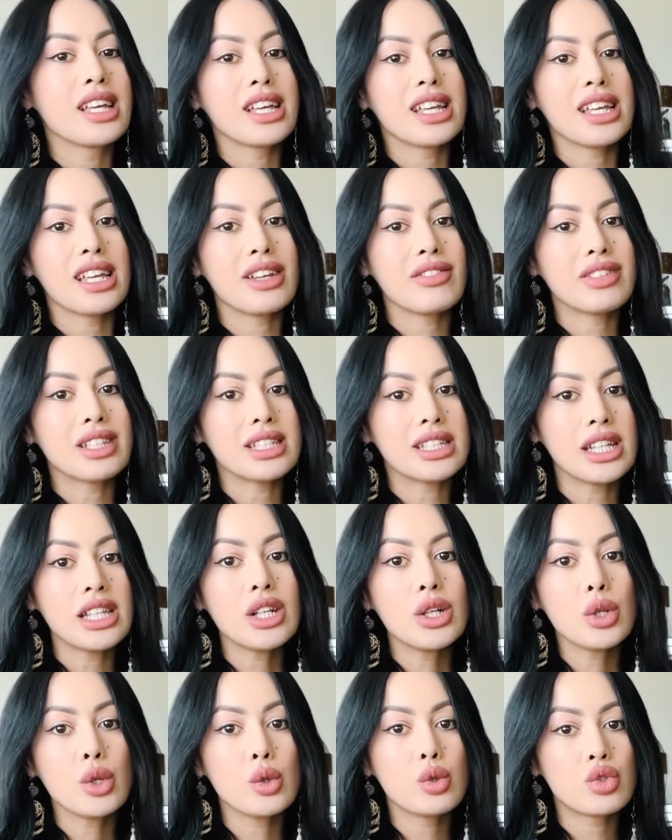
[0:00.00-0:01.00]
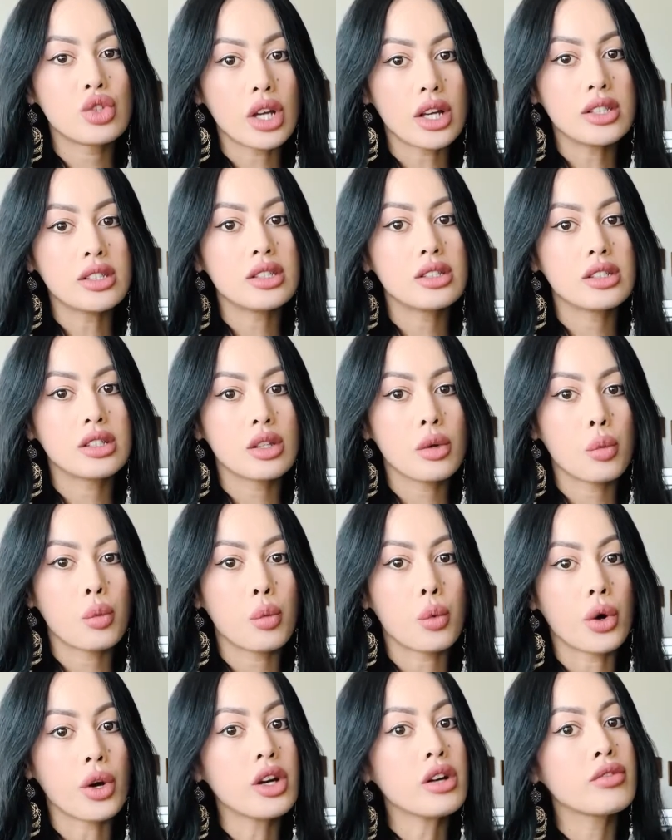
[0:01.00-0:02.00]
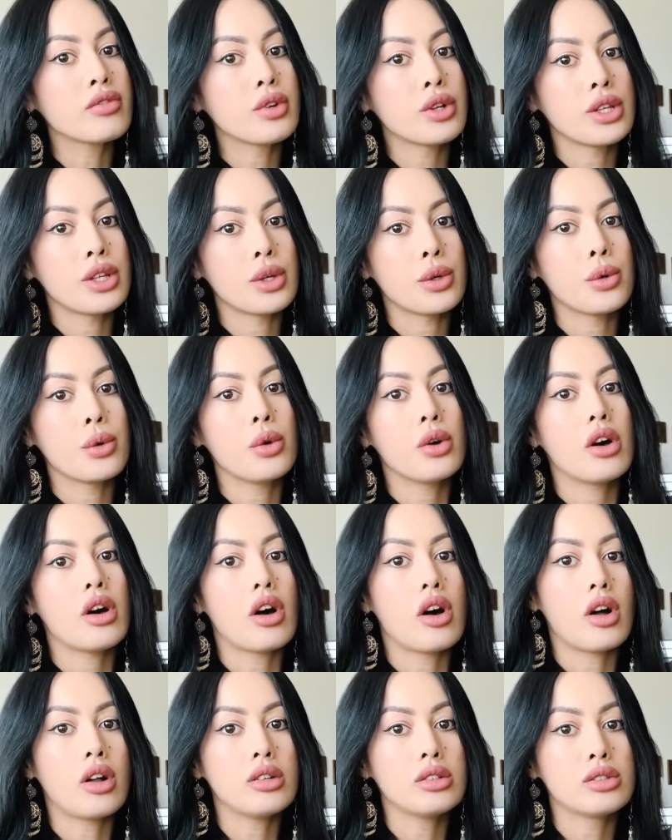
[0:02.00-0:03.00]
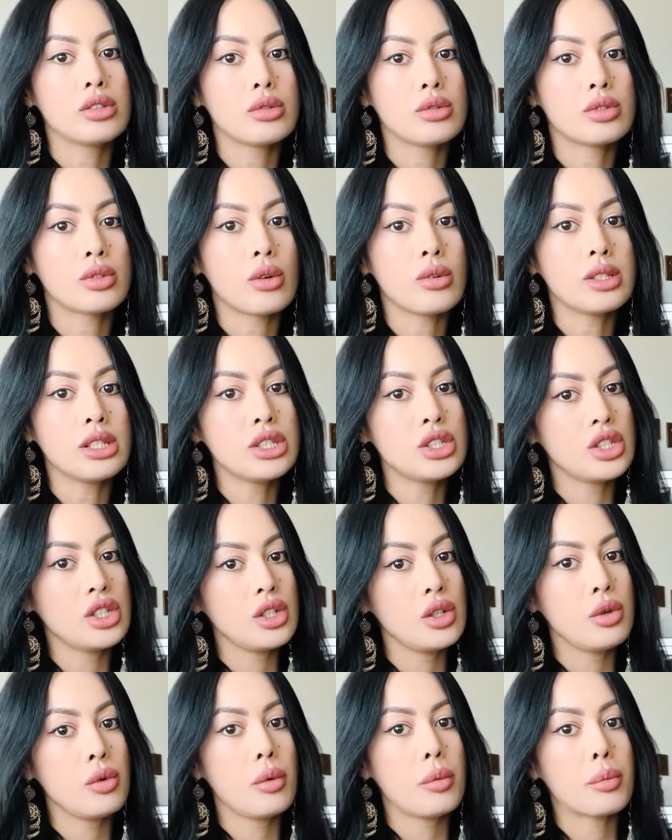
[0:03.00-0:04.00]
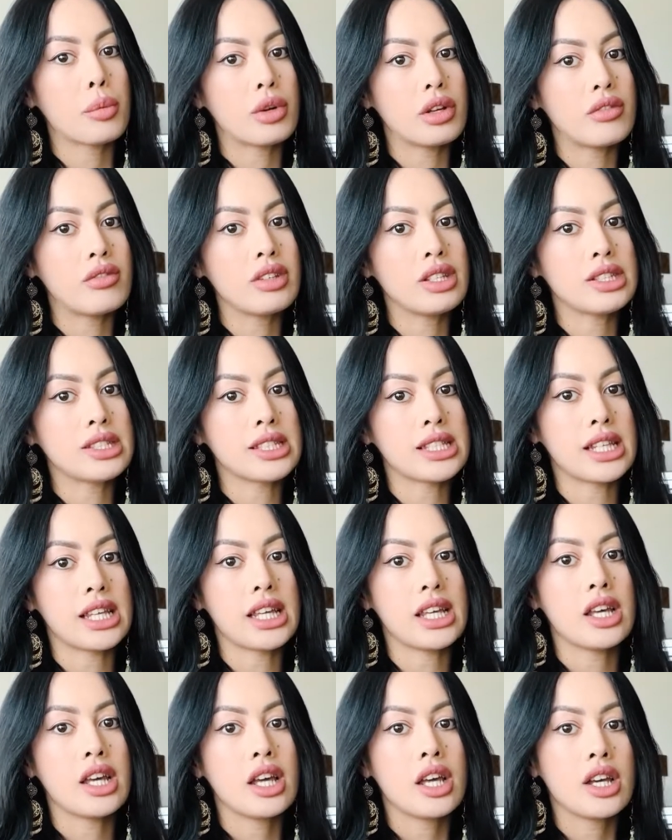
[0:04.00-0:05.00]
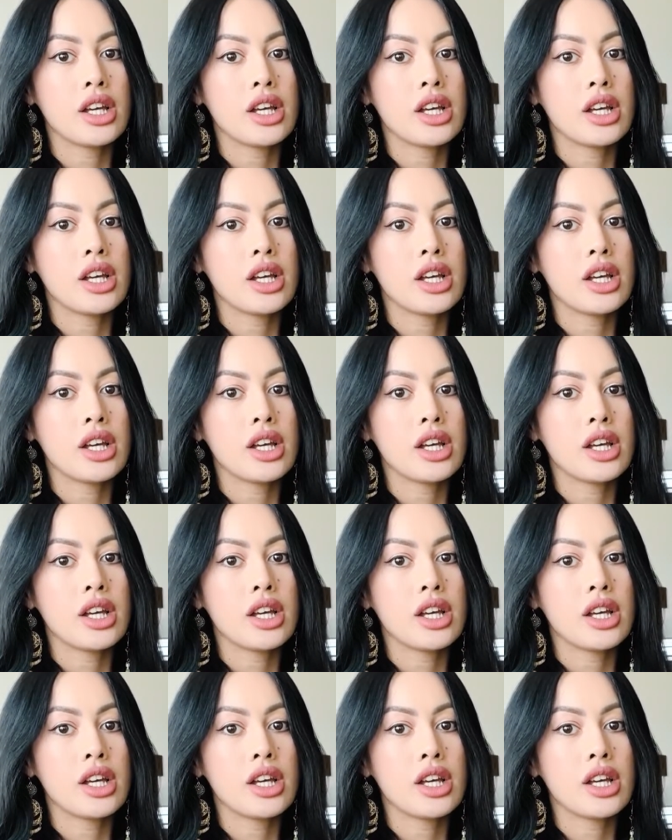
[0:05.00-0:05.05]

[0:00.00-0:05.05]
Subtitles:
If the dealer who does the work for you also sold it to you previously,